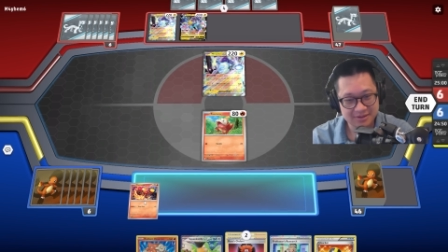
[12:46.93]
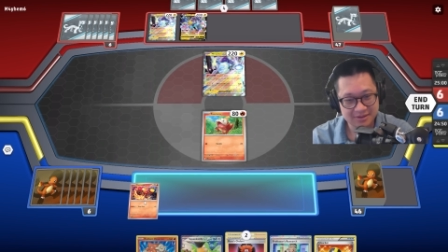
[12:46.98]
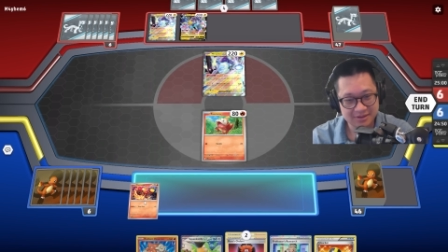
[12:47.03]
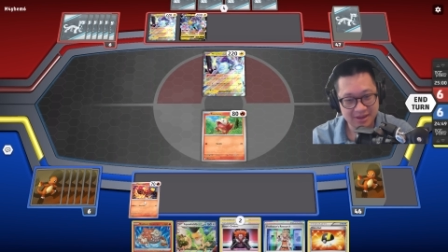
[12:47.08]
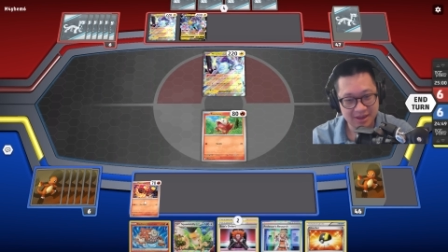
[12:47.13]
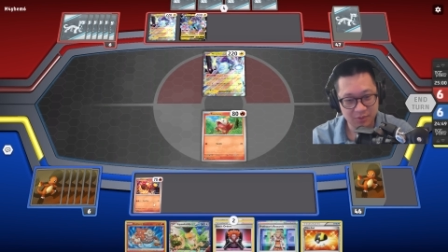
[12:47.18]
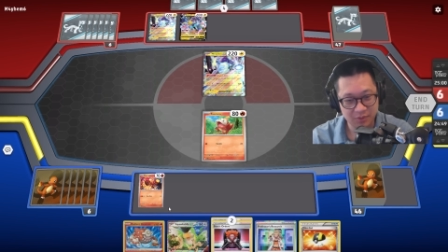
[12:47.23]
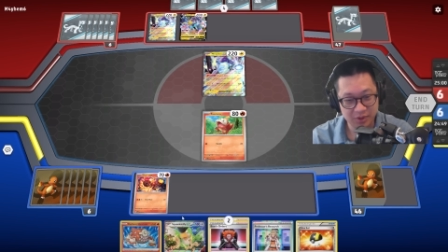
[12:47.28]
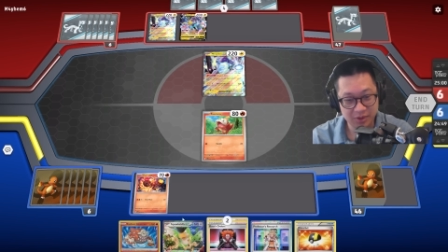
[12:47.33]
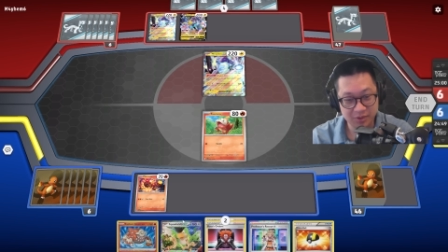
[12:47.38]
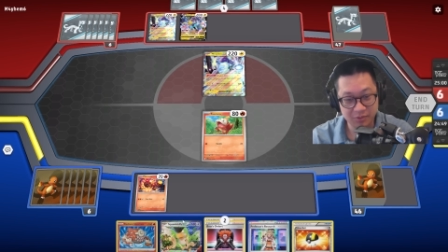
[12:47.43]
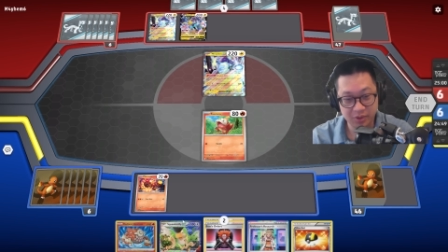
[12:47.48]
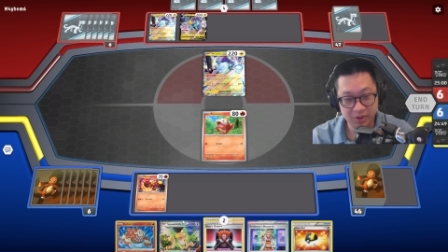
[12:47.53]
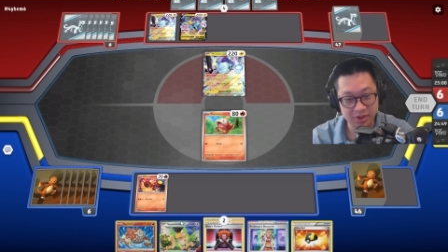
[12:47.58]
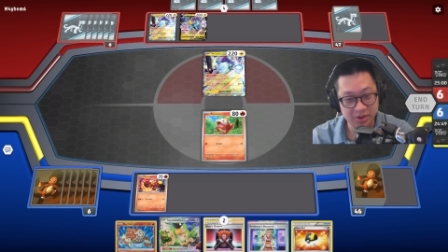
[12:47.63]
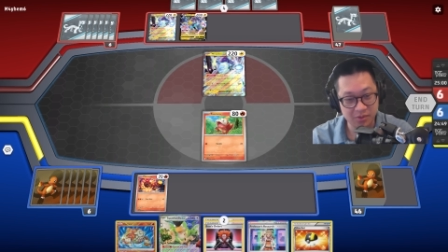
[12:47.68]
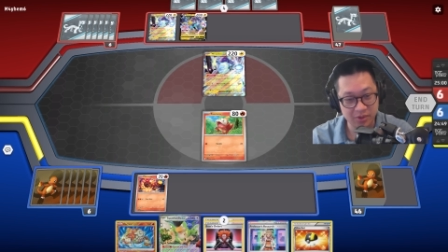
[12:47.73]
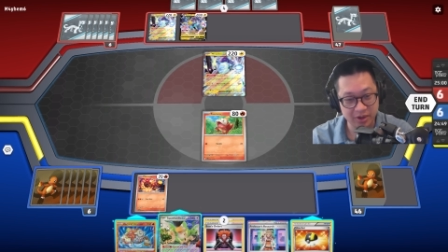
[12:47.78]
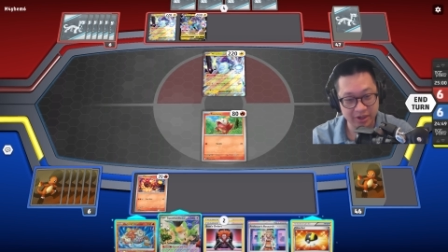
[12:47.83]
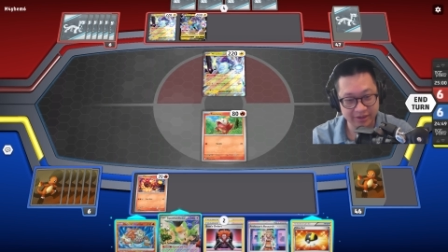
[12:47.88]
Yeah, we we
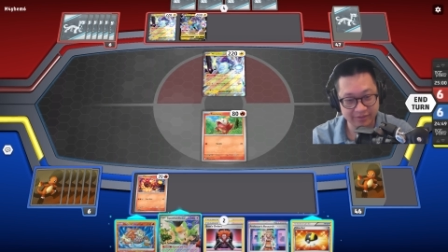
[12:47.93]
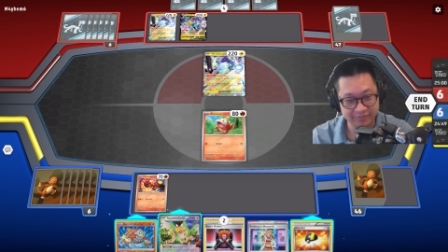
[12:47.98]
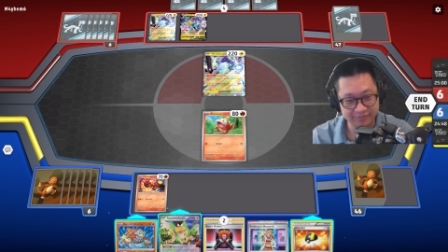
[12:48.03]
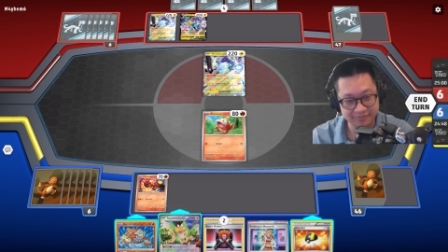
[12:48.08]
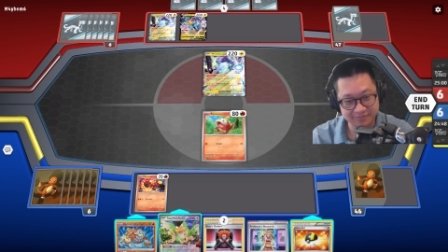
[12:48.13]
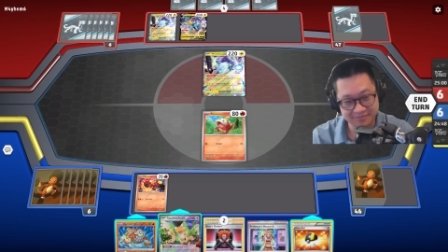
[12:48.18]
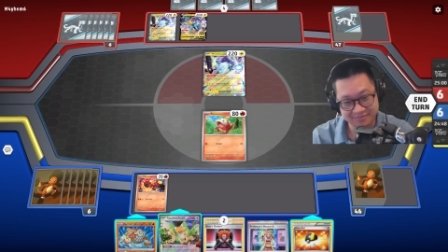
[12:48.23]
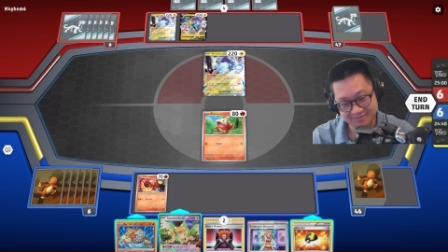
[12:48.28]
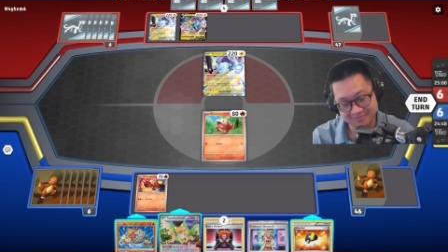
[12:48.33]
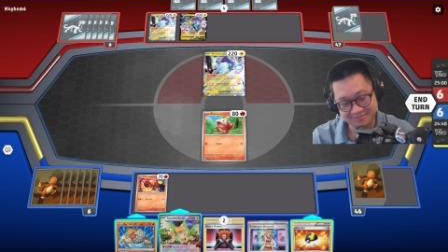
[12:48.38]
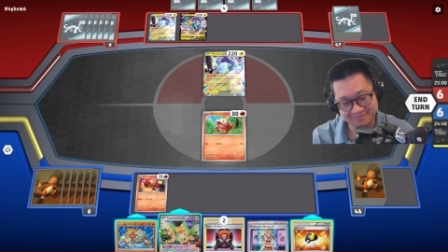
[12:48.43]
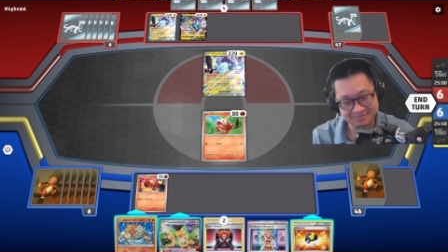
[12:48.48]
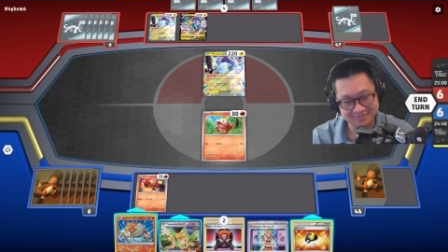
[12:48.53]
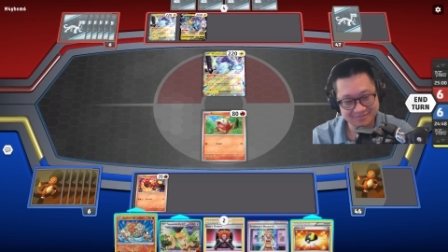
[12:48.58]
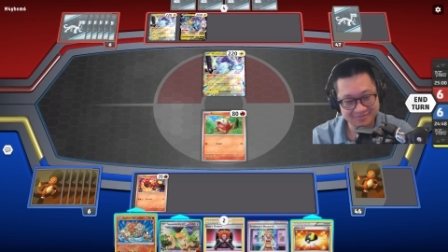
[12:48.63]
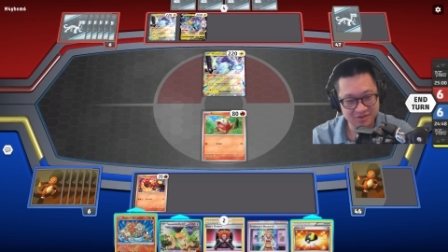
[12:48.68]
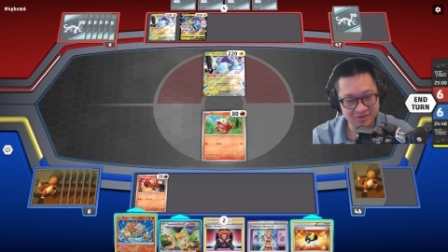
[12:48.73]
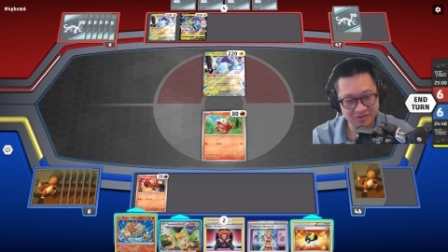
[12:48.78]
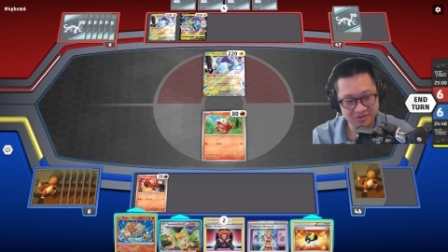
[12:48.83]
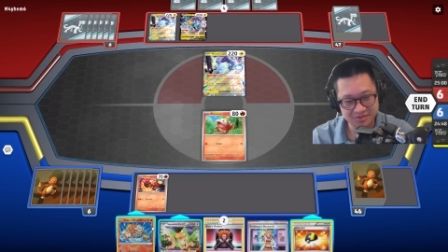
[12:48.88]
don't want to give them.
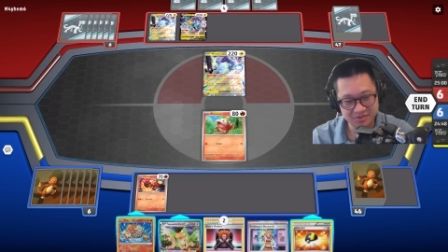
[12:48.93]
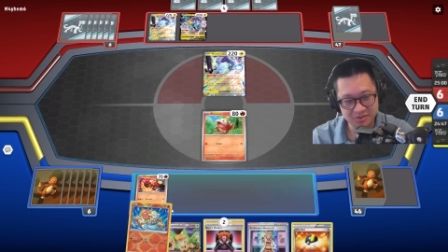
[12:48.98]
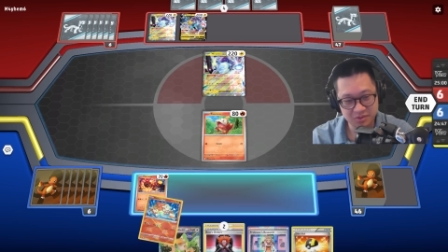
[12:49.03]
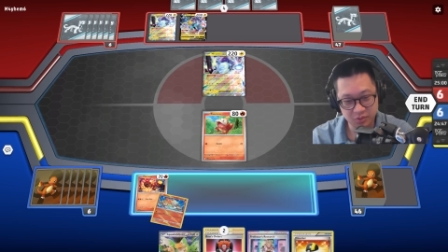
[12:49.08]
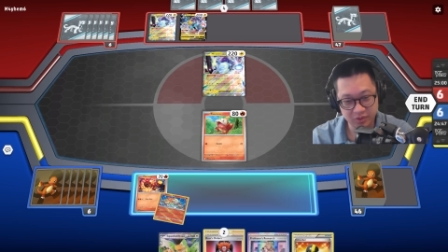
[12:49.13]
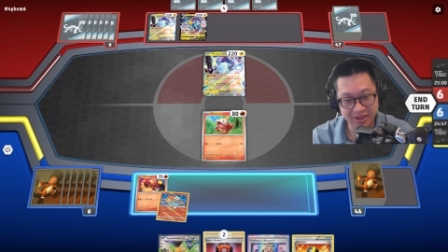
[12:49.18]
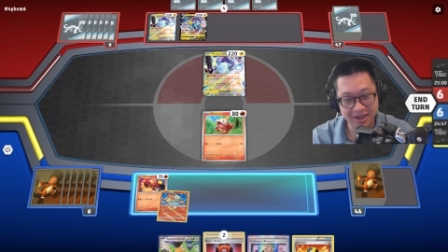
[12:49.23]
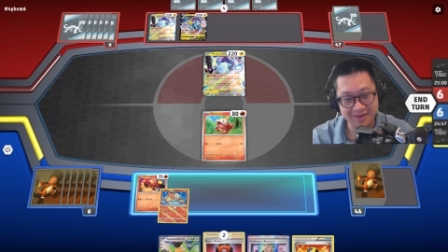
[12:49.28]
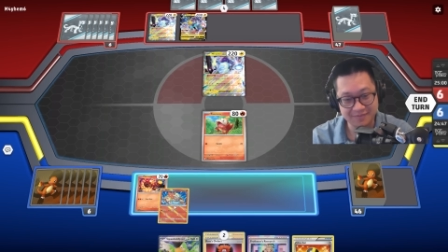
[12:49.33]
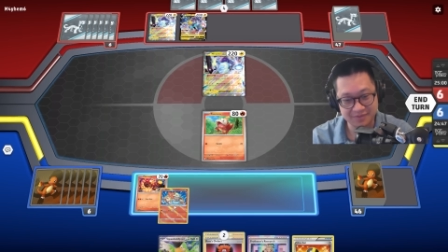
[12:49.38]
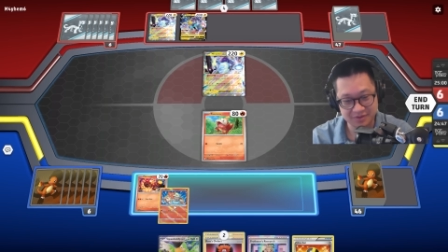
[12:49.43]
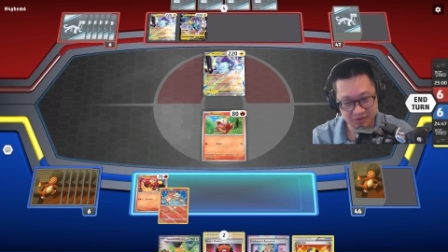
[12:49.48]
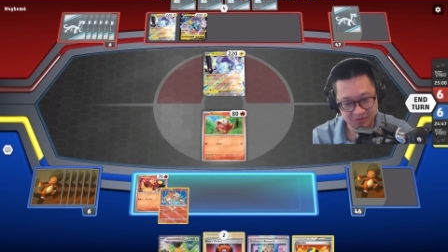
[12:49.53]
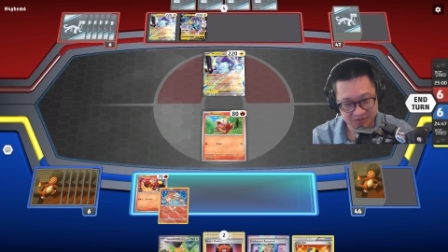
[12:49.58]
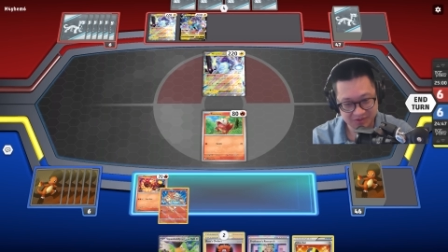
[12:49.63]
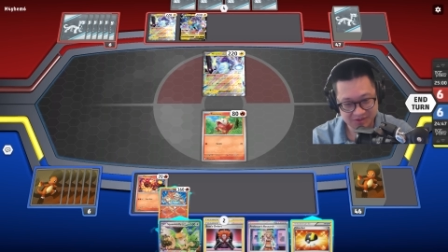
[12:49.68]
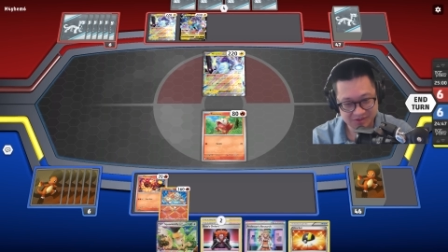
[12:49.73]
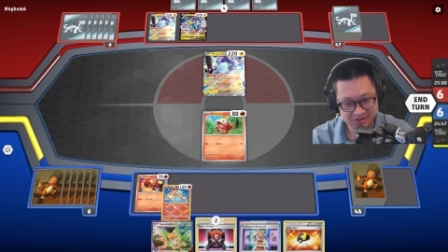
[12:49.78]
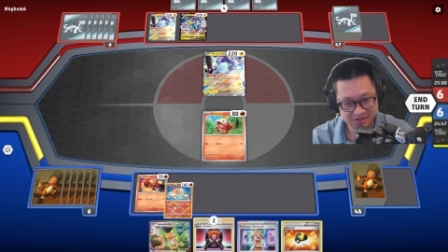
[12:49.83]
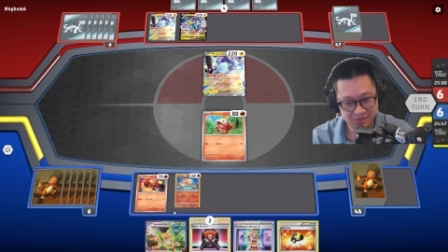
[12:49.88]
We have to do
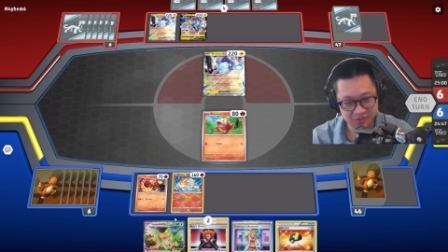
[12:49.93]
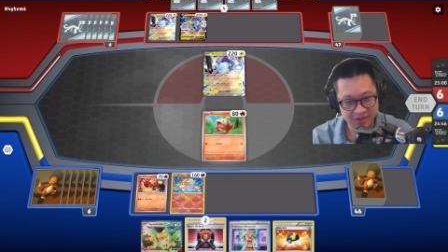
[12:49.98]
this.